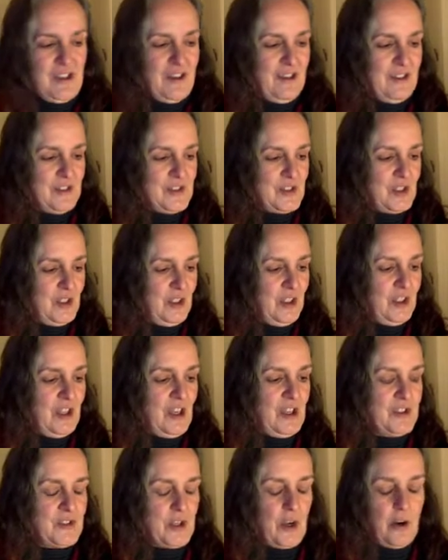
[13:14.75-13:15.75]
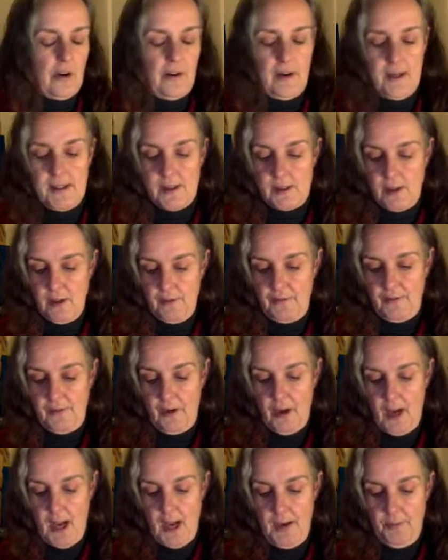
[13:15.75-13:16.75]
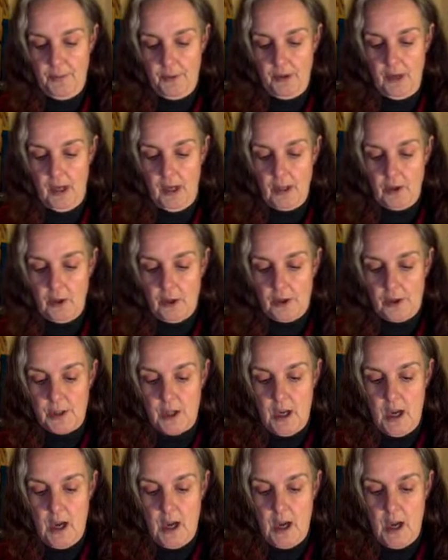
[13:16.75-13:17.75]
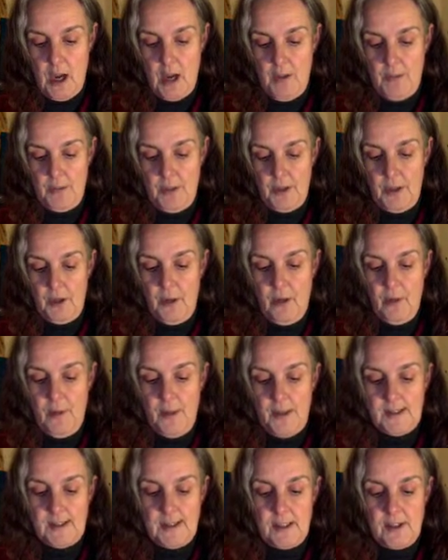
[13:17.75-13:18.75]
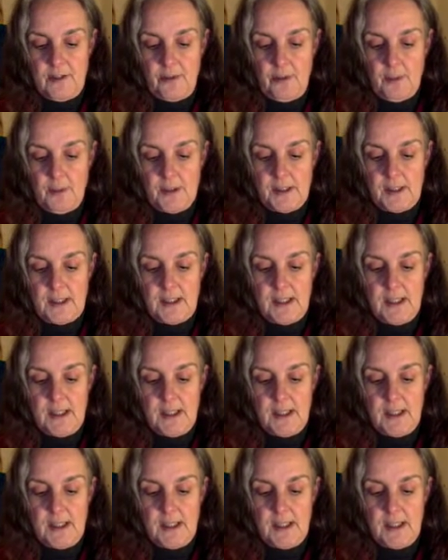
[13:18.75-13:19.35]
Alright, so for April I got, I bring you a message from a deceased loved one.